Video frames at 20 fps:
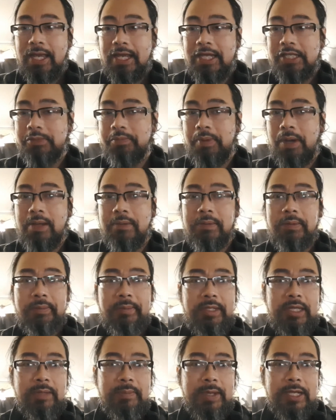is
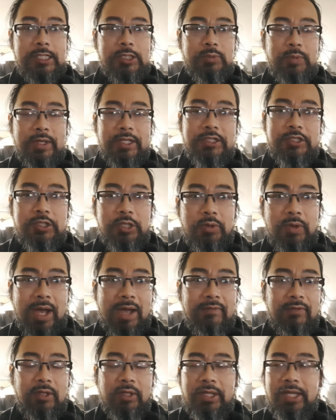probably the best one. So
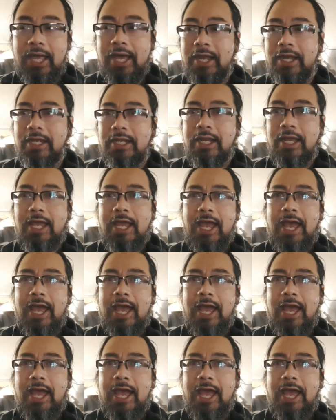have a look at it.